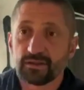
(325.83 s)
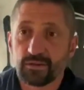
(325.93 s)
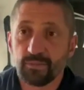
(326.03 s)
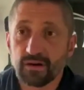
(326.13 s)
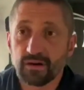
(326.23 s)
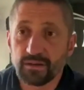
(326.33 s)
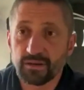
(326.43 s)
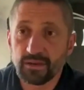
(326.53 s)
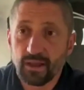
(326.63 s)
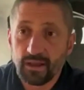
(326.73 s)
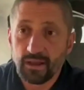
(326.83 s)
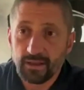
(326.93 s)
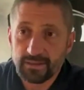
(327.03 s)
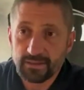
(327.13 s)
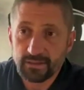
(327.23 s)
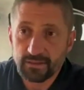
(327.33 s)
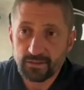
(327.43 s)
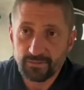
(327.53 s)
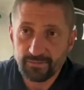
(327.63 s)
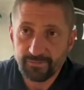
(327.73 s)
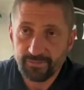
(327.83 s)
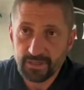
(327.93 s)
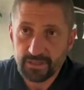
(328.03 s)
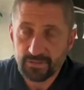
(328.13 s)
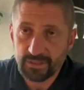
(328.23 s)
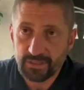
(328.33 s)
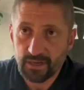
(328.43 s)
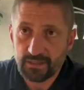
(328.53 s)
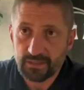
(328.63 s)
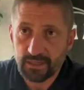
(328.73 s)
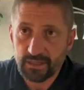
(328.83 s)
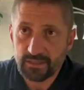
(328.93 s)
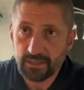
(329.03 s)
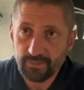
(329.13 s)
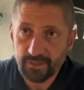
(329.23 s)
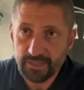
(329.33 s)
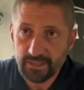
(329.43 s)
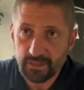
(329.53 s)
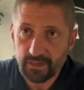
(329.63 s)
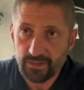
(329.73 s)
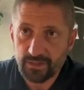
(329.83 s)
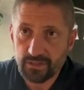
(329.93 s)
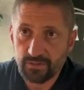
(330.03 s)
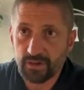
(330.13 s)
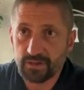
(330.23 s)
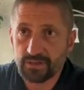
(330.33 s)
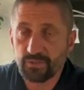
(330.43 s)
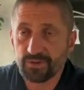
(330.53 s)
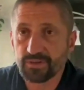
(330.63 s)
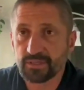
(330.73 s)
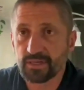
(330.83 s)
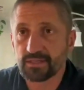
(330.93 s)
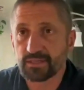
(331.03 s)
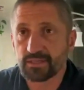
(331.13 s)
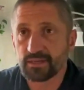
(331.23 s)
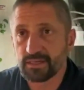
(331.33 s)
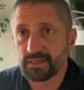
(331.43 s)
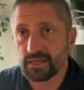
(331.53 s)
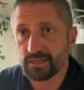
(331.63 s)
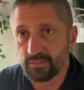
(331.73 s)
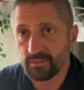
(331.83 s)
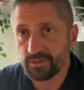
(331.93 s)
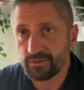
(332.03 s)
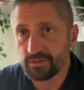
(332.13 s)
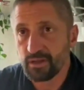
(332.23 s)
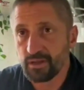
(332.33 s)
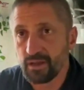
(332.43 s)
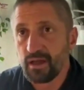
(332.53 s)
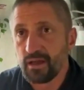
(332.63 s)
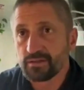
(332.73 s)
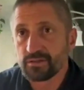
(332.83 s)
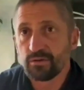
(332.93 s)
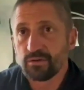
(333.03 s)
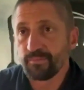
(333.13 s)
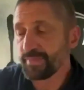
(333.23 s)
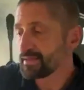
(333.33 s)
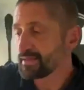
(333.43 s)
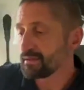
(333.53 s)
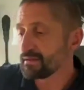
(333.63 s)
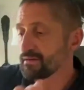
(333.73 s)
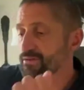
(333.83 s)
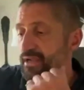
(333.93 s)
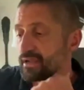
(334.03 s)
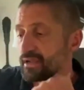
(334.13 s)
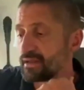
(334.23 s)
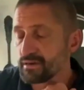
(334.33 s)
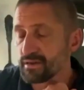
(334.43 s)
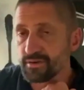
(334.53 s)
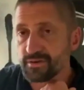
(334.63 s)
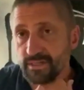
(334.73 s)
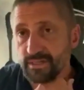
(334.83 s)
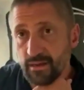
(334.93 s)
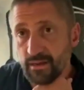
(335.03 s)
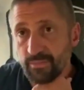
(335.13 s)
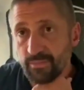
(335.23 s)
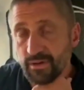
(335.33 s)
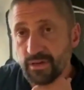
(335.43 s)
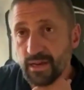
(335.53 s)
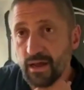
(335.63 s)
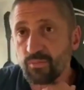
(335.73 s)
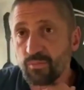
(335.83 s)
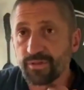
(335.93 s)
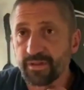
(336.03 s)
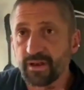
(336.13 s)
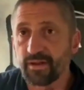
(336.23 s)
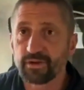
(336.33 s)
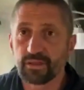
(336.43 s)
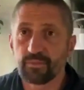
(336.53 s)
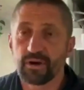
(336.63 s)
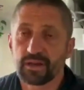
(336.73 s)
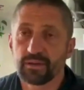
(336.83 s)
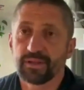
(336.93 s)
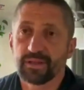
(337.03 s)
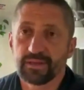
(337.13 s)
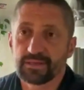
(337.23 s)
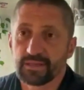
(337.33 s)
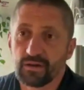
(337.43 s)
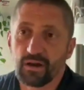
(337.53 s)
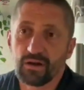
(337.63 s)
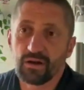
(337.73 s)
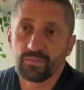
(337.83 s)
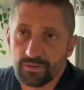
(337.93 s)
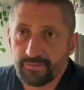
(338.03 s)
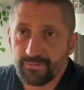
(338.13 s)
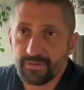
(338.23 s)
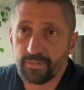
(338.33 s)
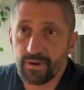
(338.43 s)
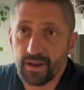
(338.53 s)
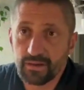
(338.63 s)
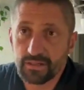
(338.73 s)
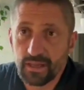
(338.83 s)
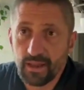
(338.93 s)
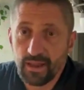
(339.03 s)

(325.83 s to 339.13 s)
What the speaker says: tamari, it's a gluten-free soy sauce and it's labeled as such, whereas most soy sauce does contain some gluten. So it's a little tricky and hard to understand, but now more than ever in the marketplace, there are more gluten-free products,